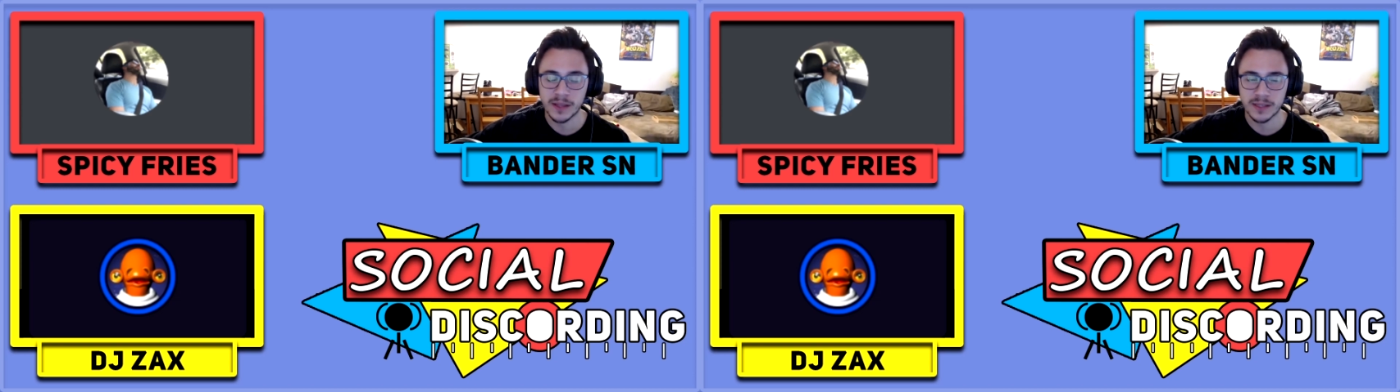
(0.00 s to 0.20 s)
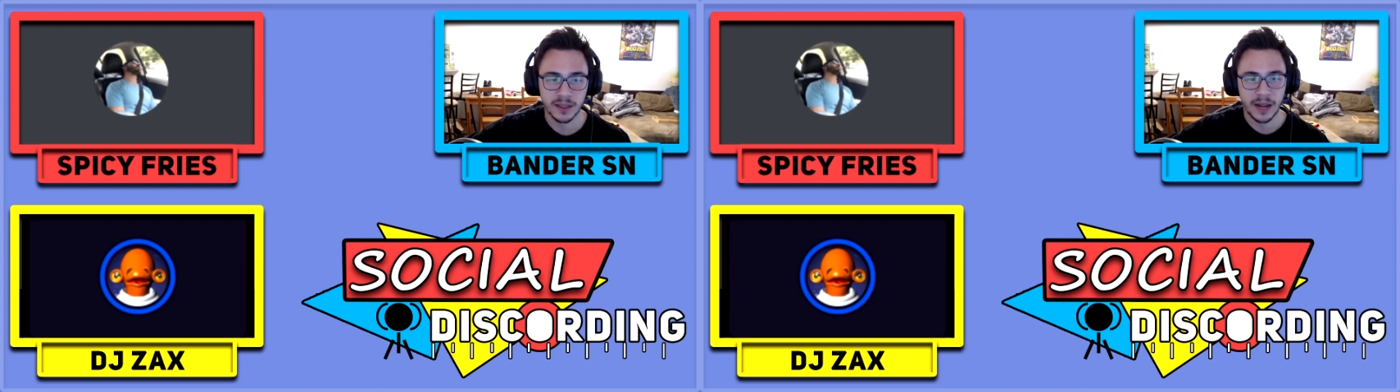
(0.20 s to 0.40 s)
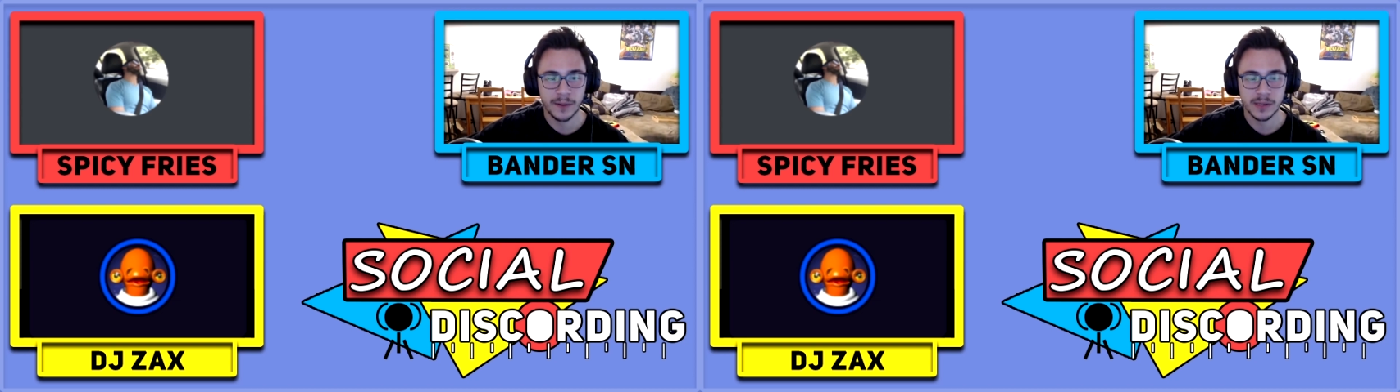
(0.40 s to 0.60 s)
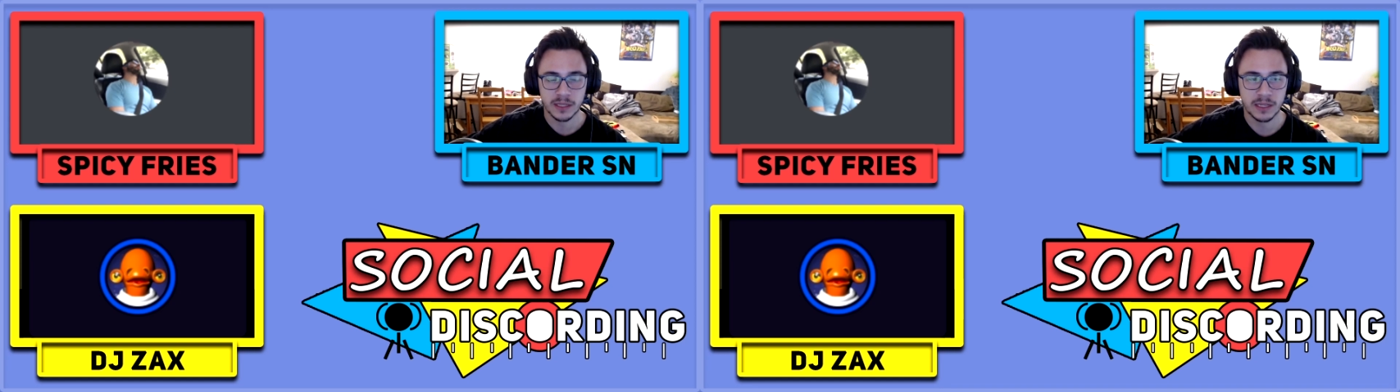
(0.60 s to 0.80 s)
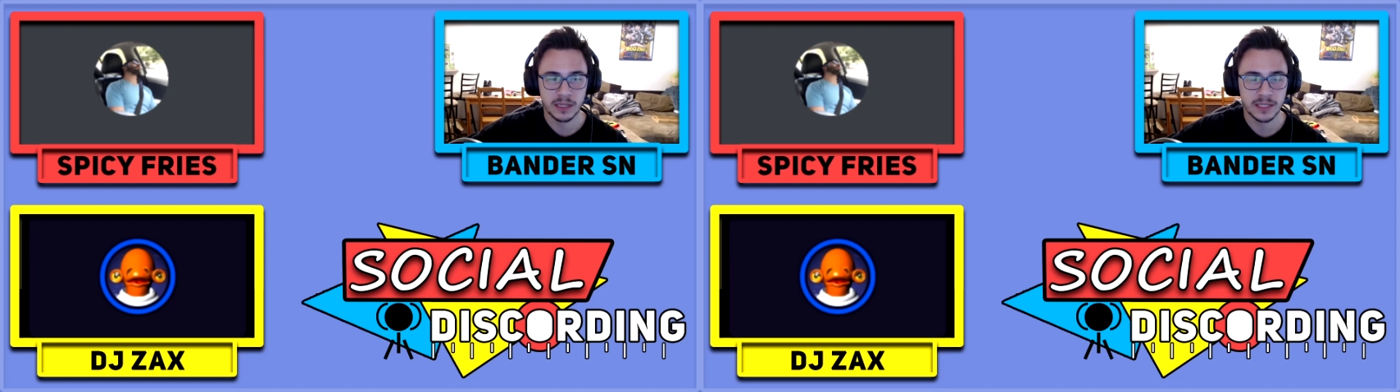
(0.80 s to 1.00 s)
I think now is
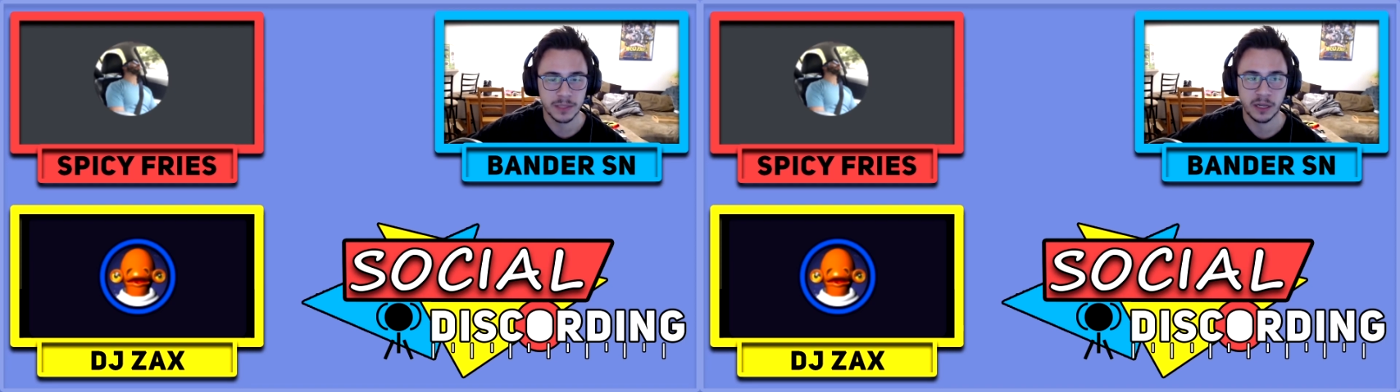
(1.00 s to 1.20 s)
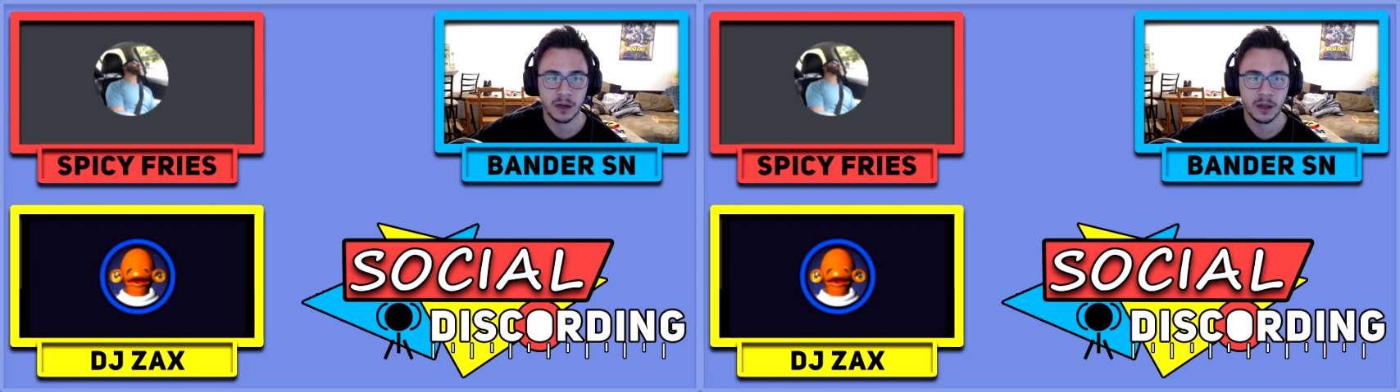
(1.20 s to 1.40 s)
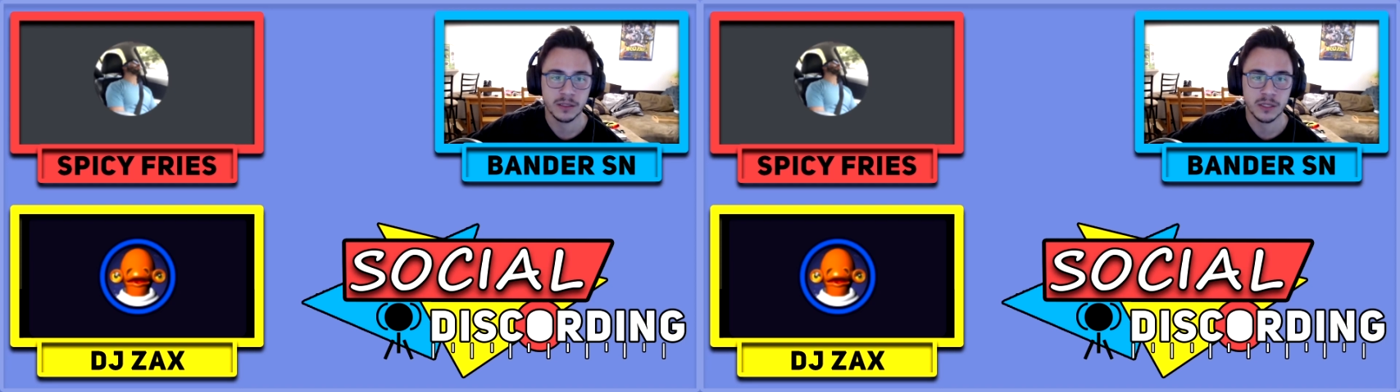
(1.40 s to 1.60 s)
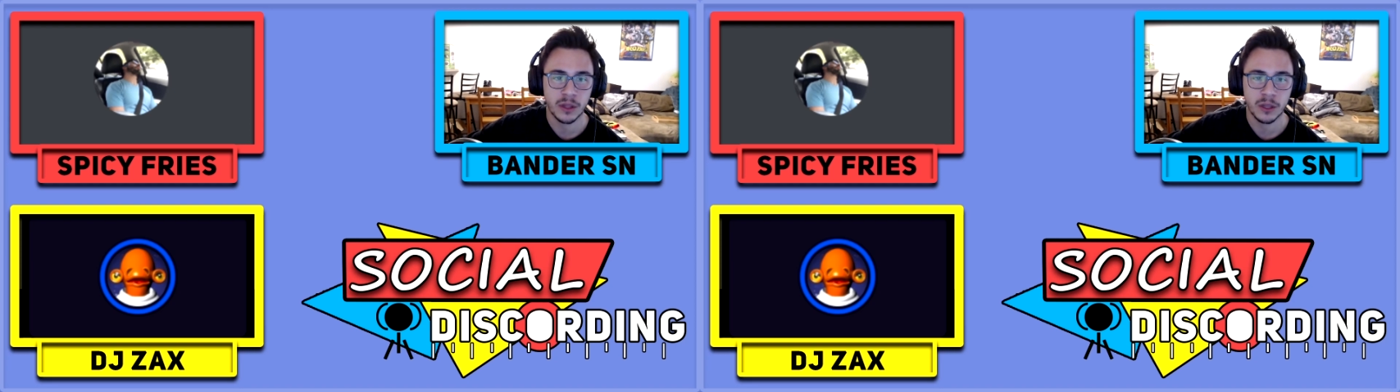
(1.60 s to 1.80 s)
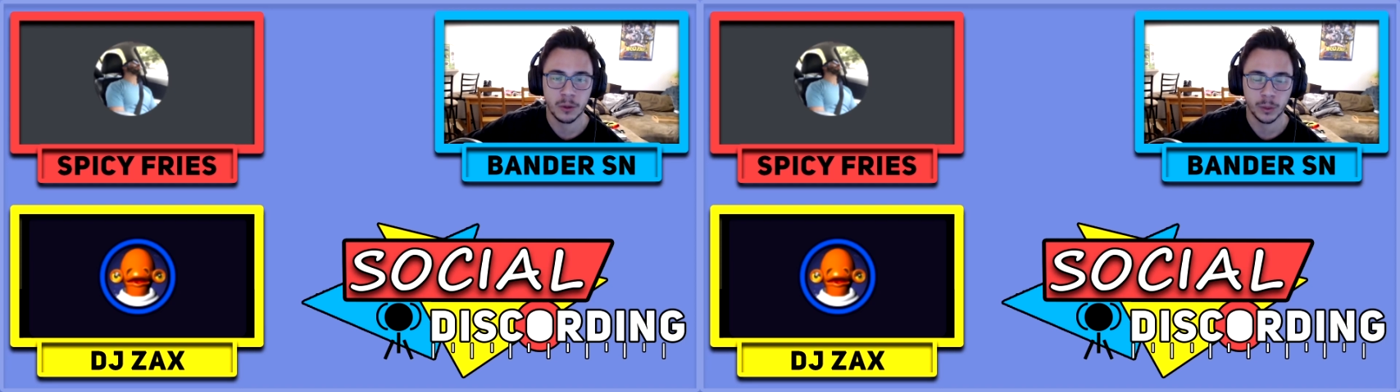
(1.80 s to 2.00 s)
the time to get on so
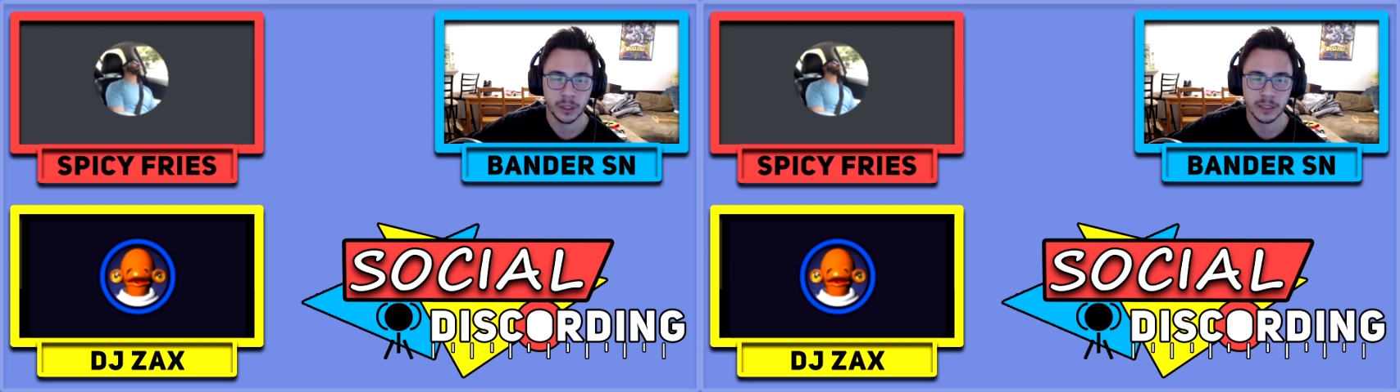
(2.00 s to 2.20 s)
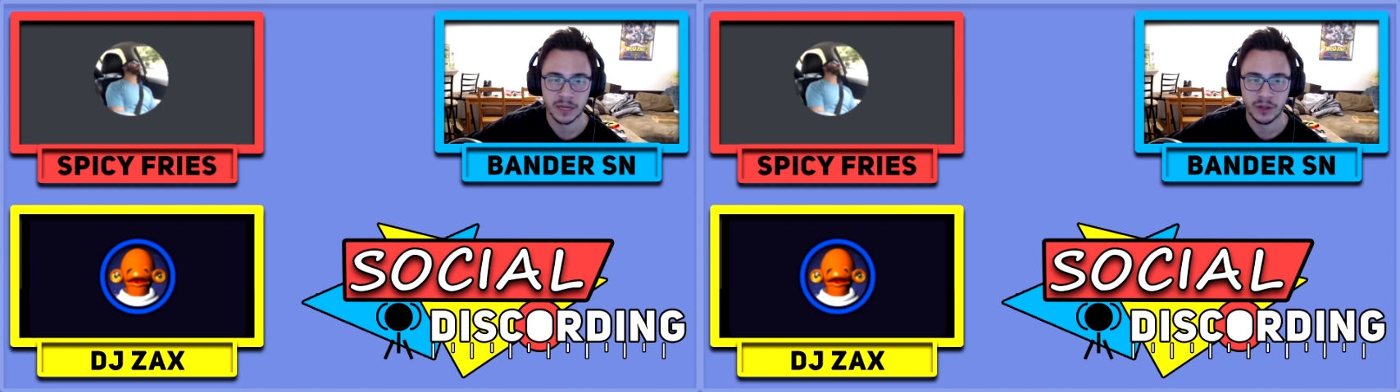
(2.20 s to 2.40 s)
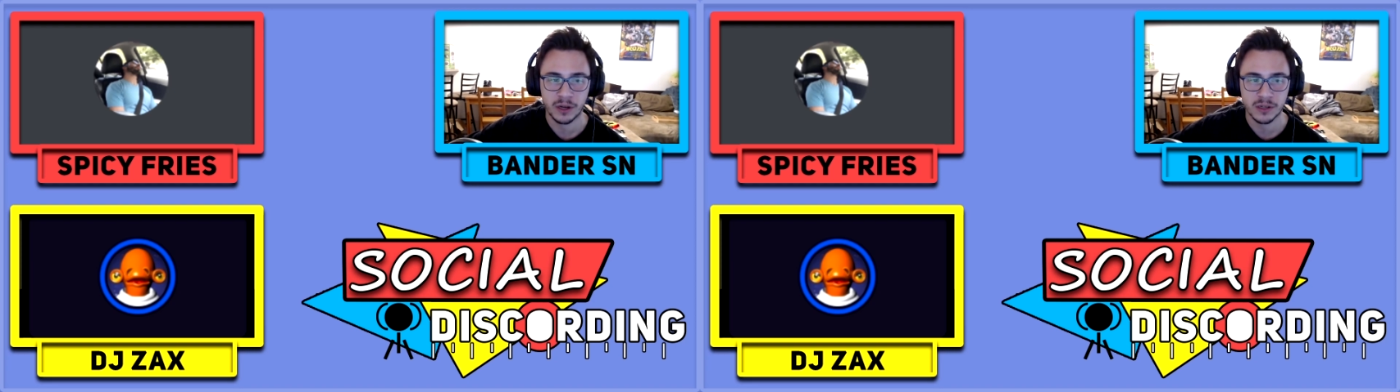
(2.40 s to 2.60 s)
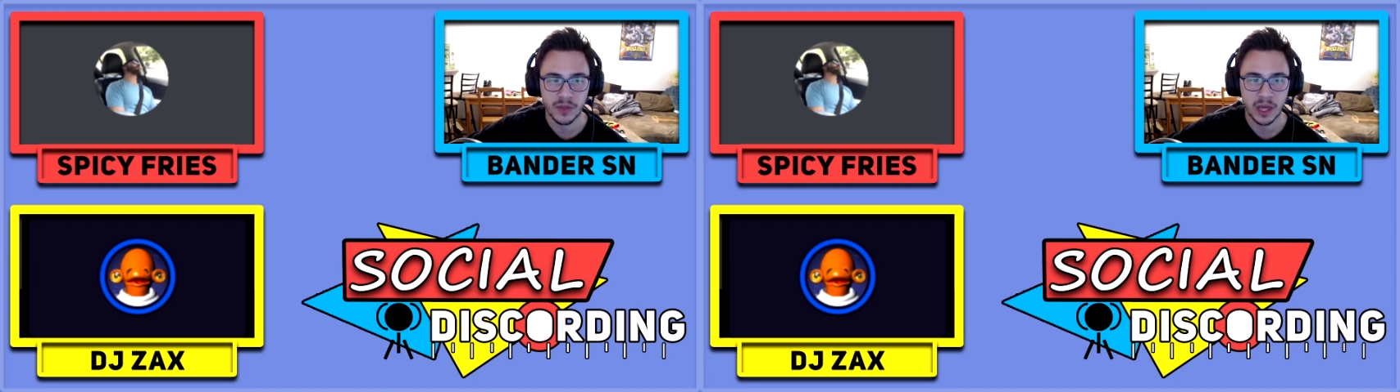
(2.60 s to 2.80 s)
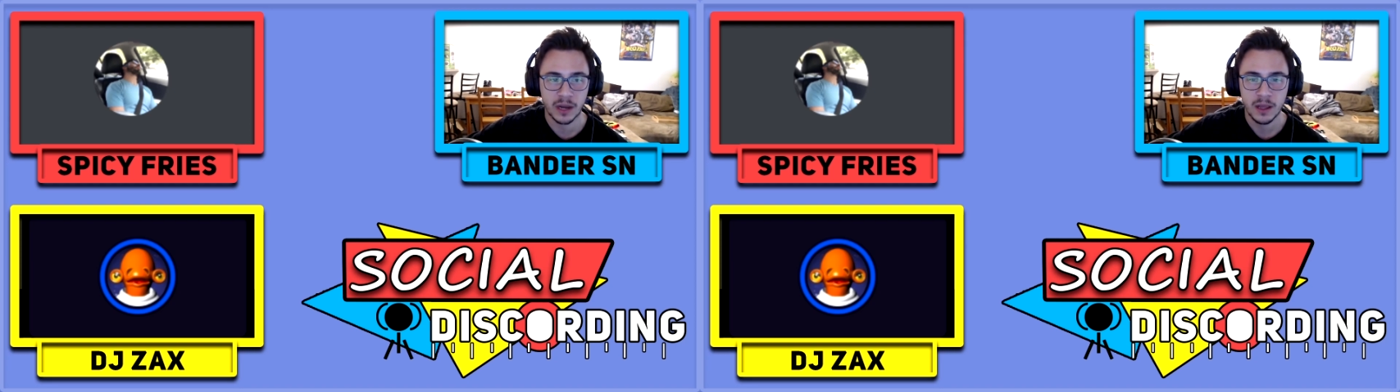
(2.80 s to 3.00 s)
that you can really take advantage of
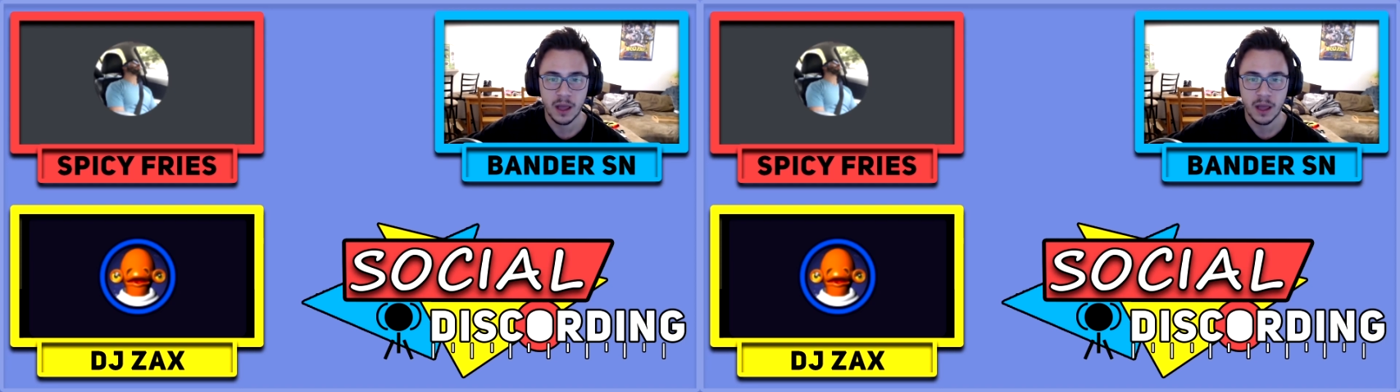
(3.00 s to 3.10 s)
that.